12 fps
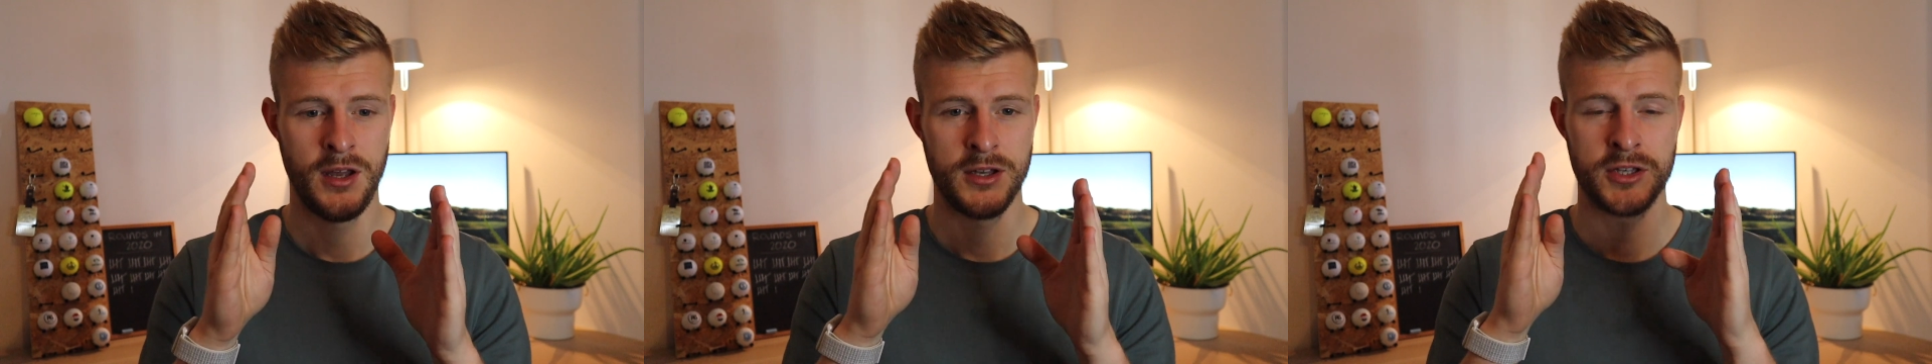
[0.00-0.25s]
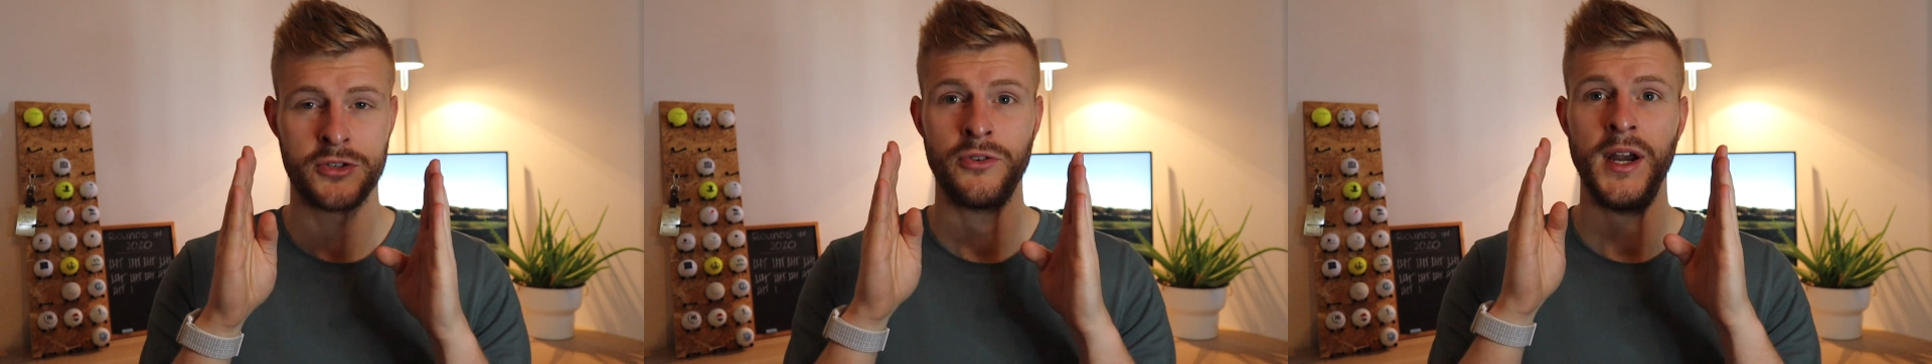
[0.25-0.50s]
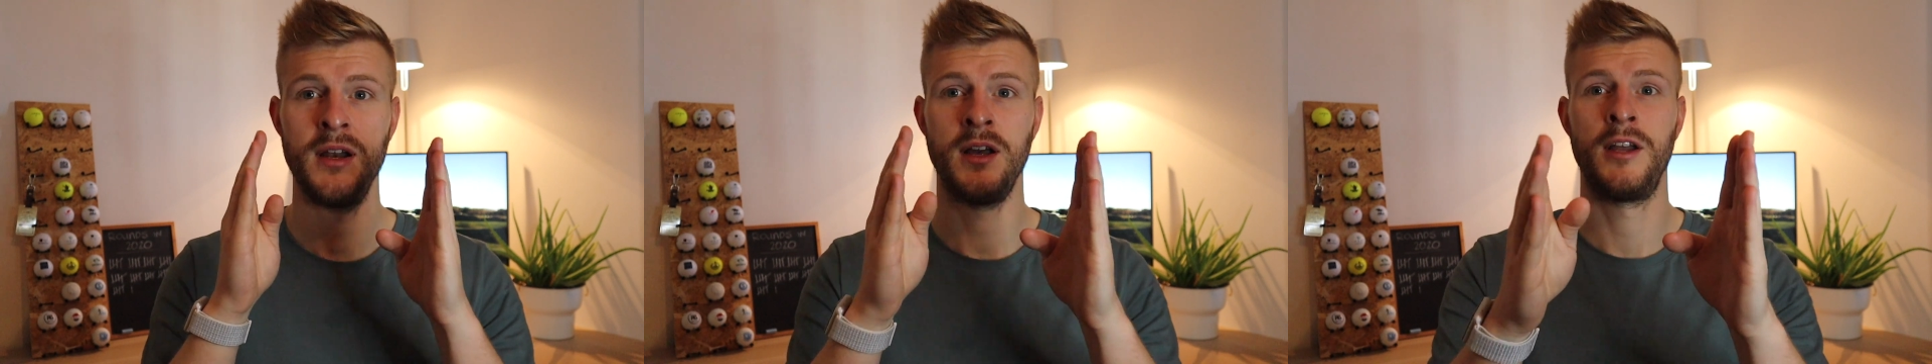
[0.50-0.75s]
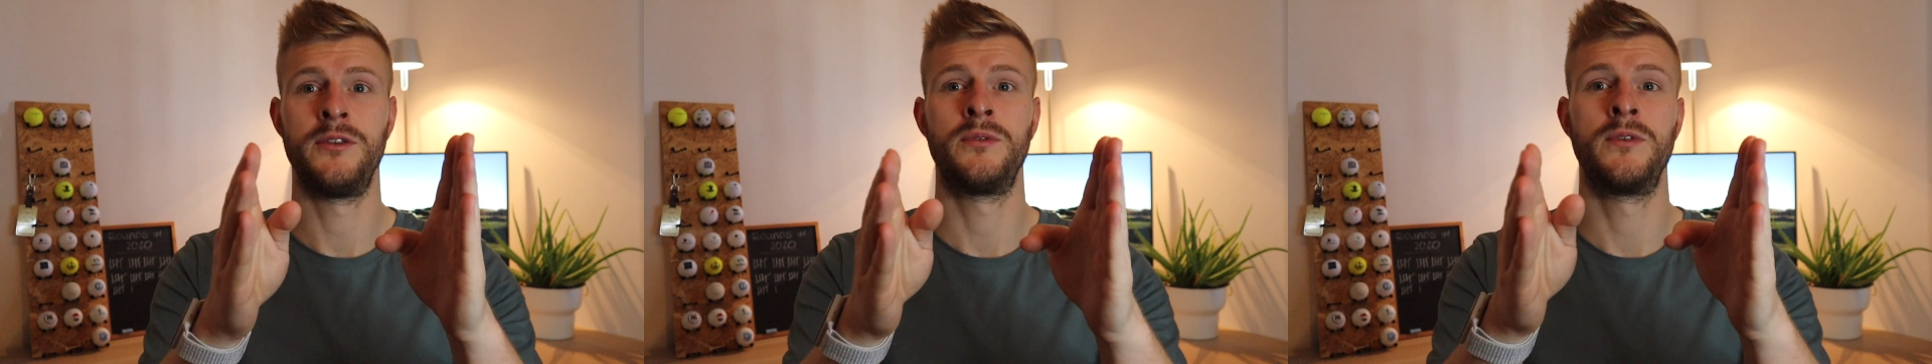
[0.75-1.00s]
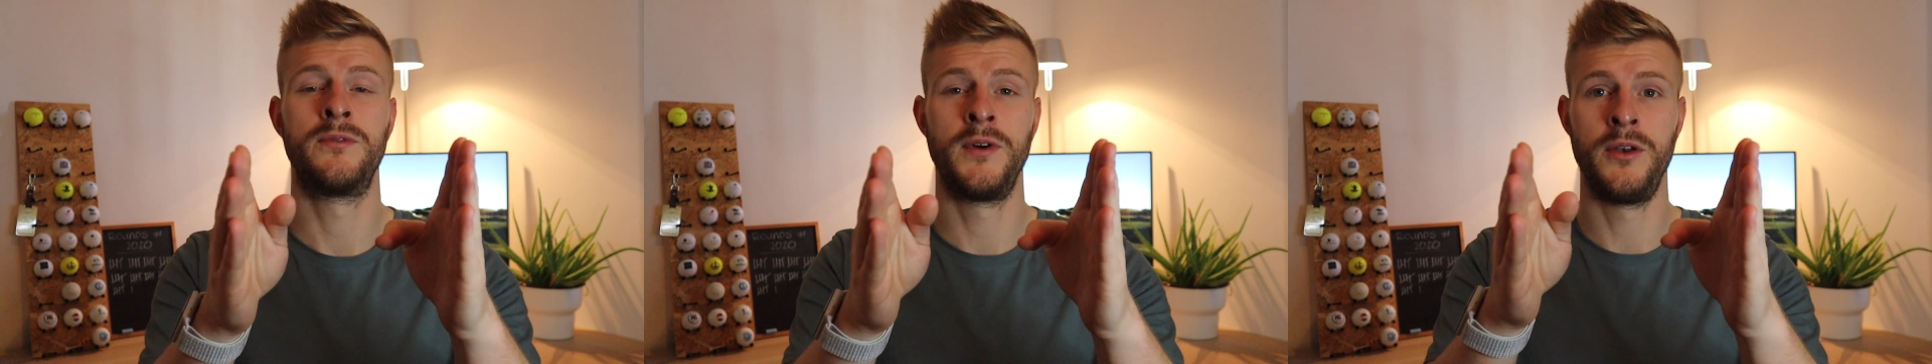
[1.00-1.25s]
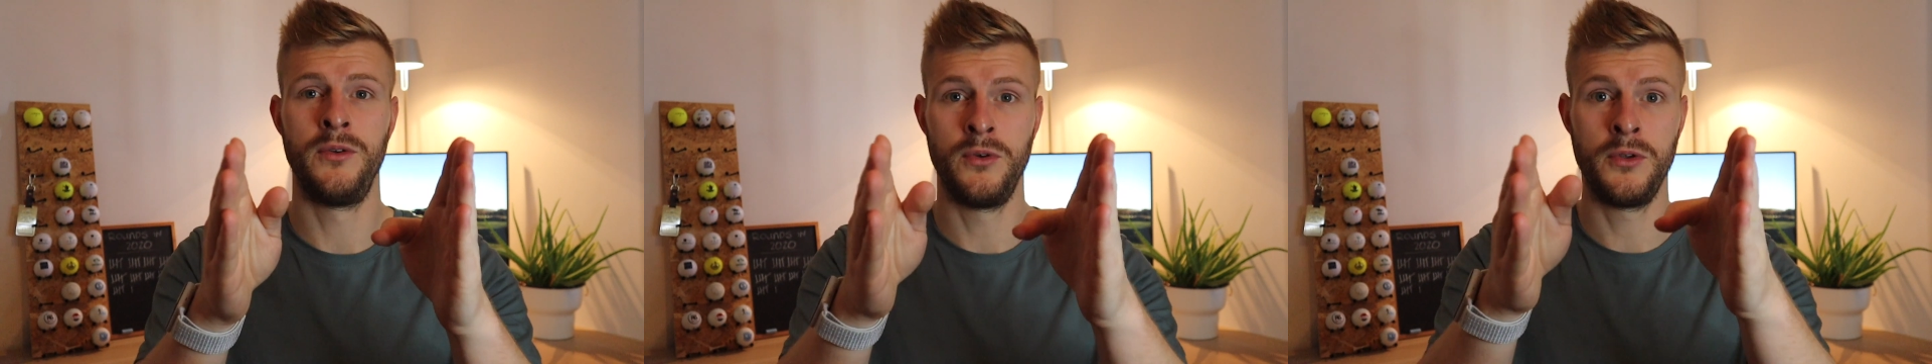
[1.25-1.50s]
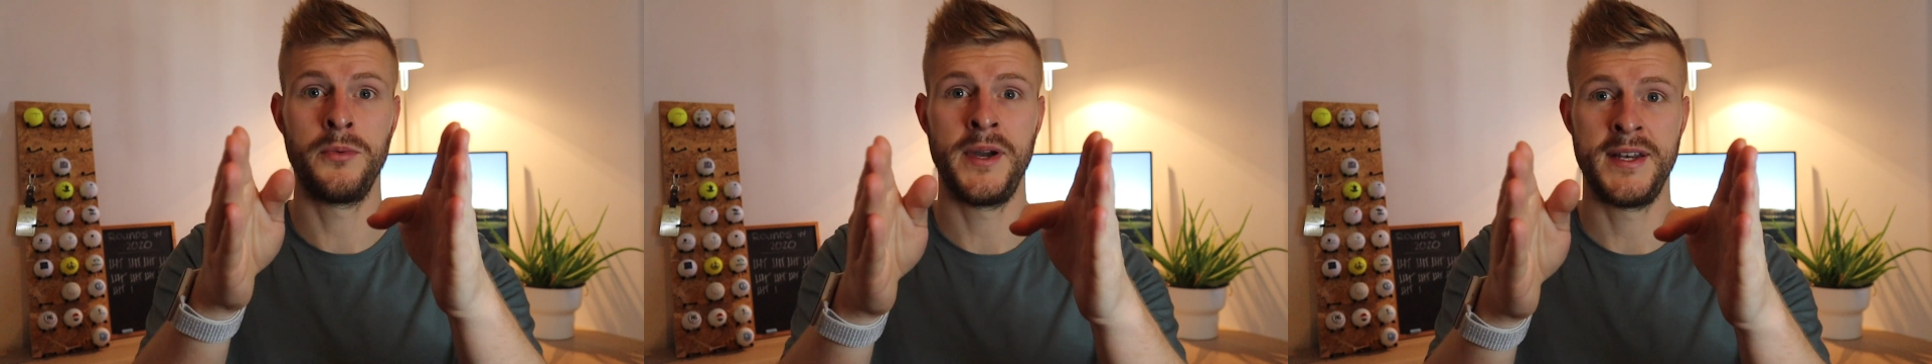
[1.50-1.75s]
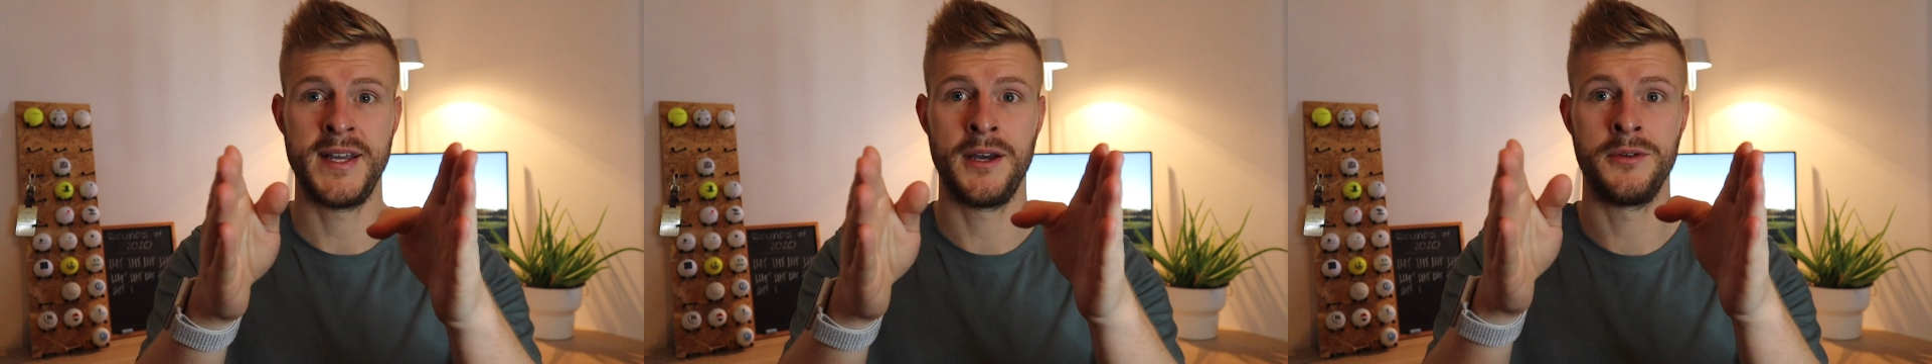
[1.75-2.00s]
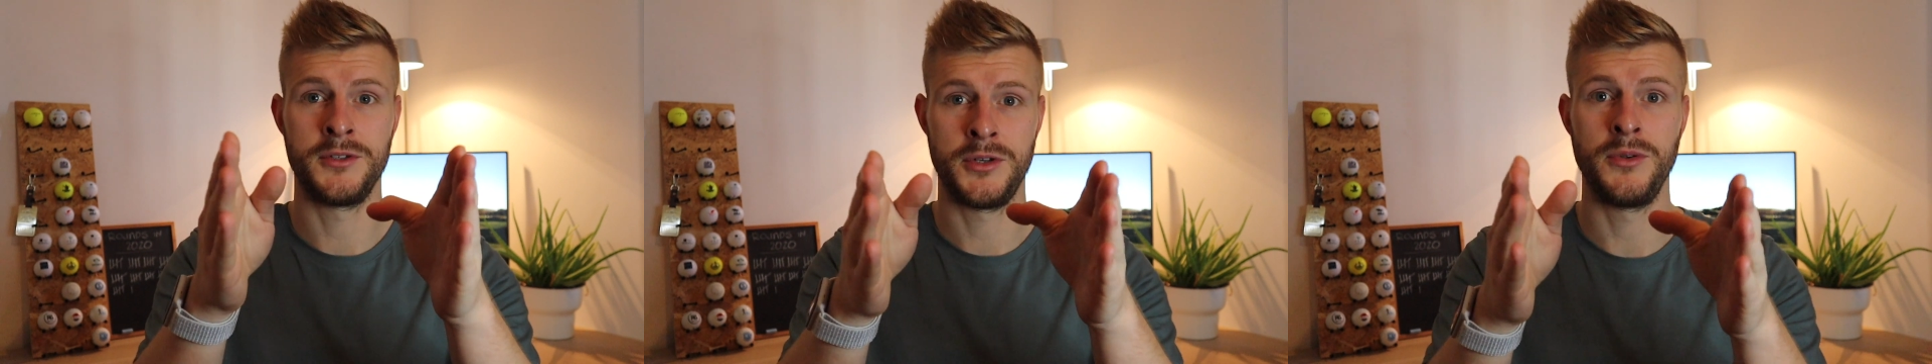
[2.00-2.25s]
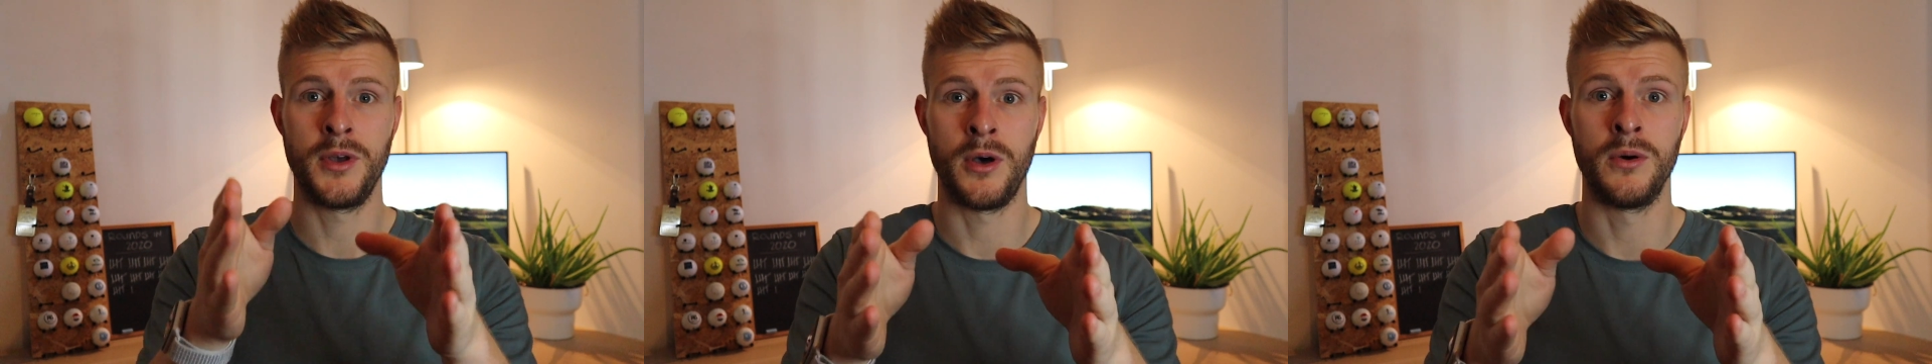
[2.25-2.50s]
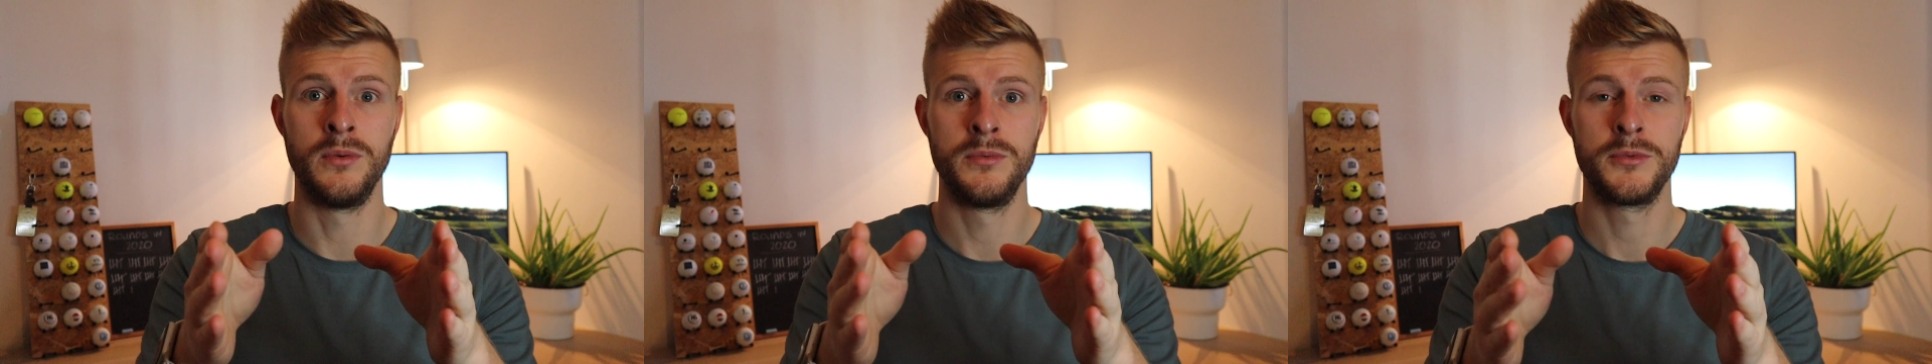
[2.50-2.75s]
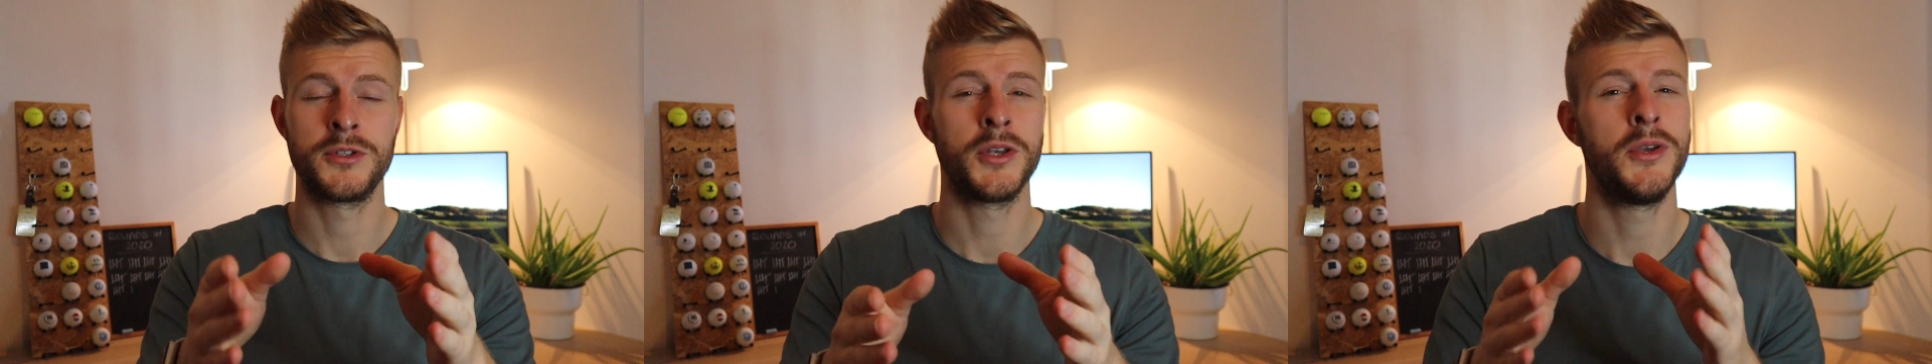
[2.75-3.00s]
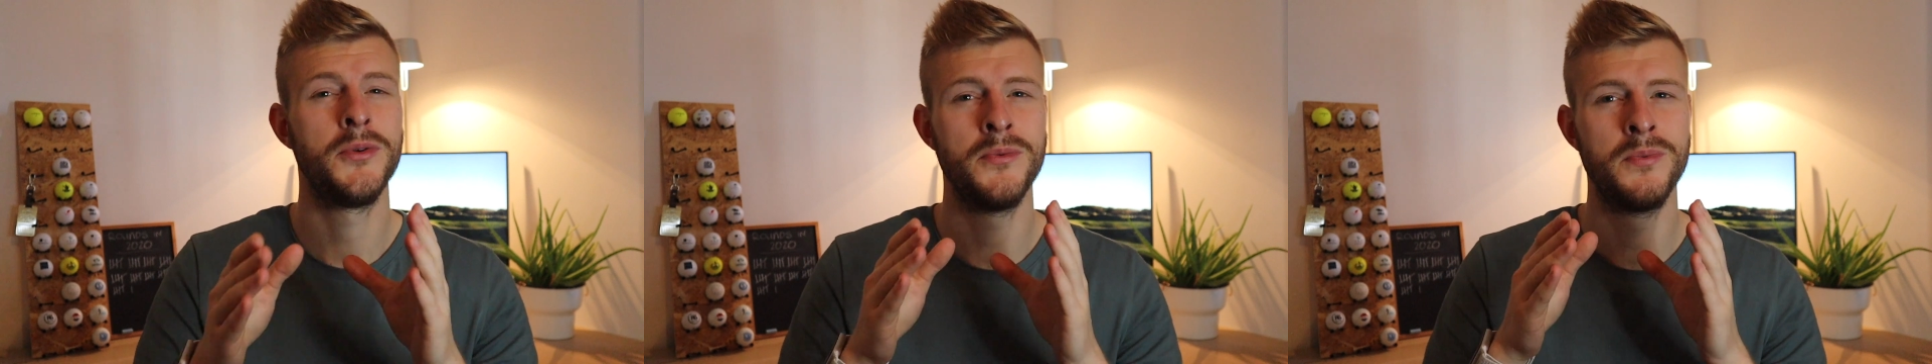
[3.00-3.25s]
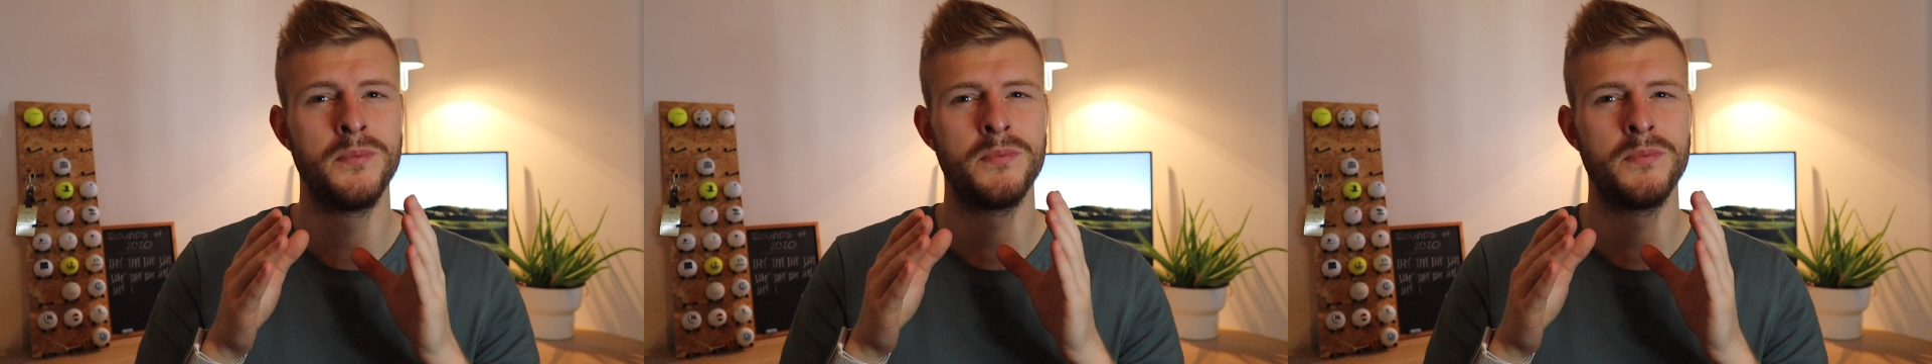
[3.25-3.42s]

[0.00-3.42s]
straight lines which run all the way down to the hole, so you